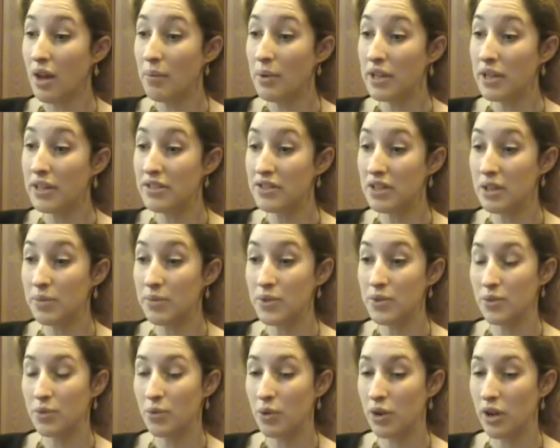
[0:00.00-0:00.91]
in terms
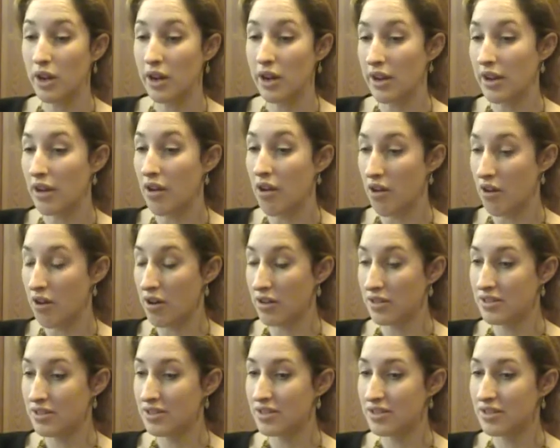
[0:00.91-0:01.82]
of what I
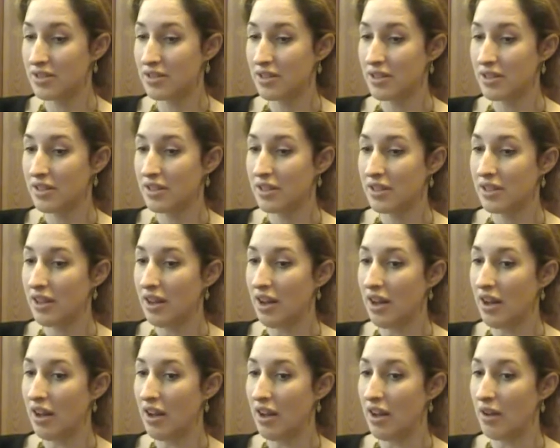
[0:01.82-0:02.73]
asked
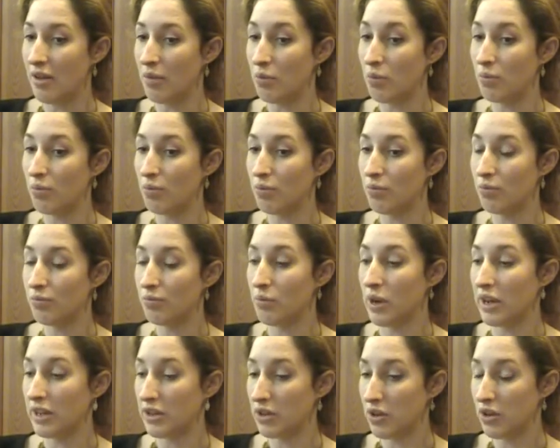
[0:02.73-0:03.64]

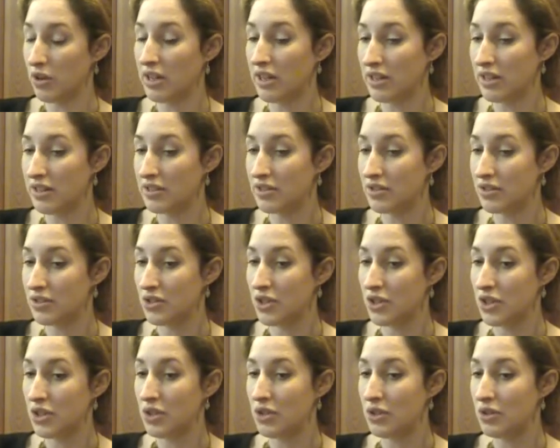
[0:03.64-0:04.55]
my colleagues
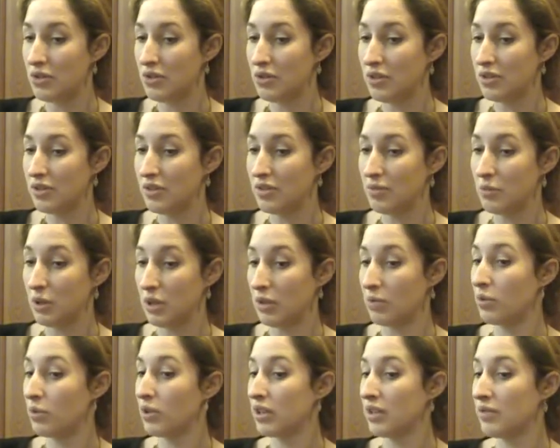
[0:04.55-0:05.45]
to, well,
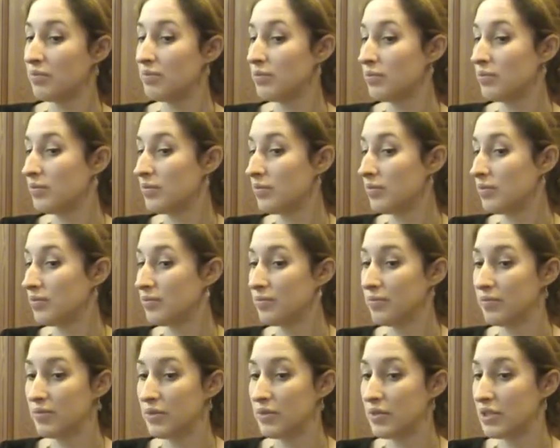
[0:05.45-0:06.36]
what I
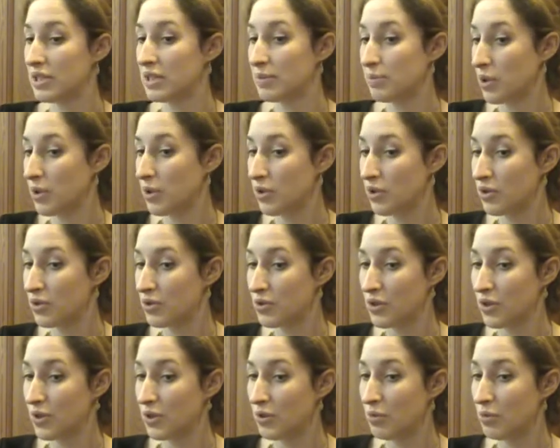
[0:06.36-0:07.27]
spoke
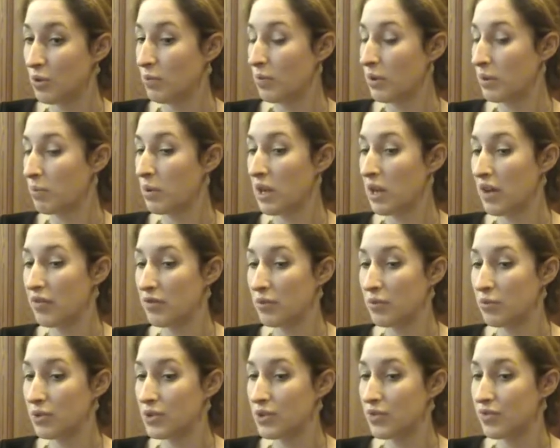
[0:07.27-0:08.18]
to, what my
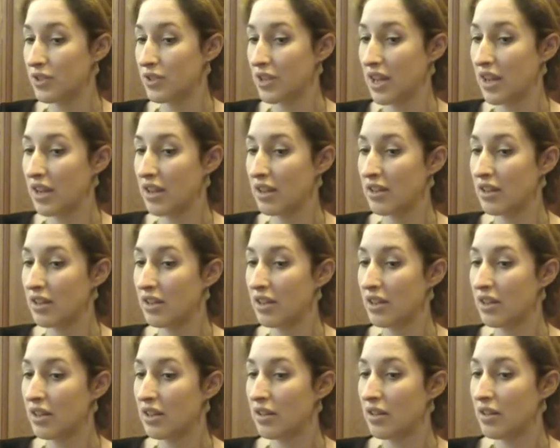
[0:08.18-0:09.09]
platform was for getting
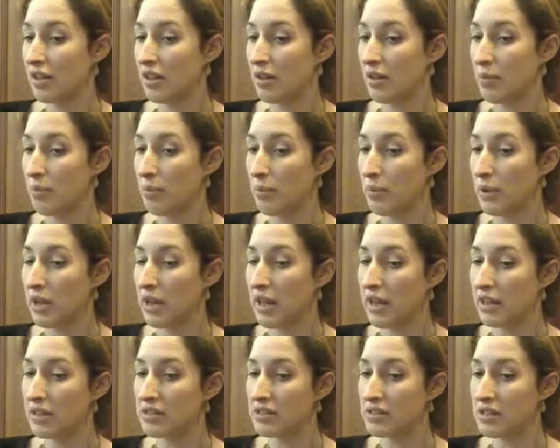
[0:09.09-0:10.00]

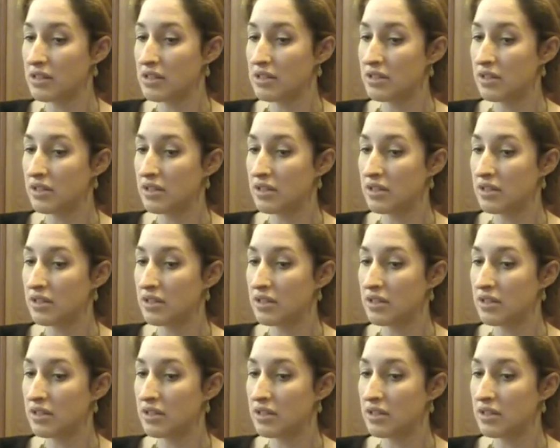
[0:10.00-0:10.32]
elected,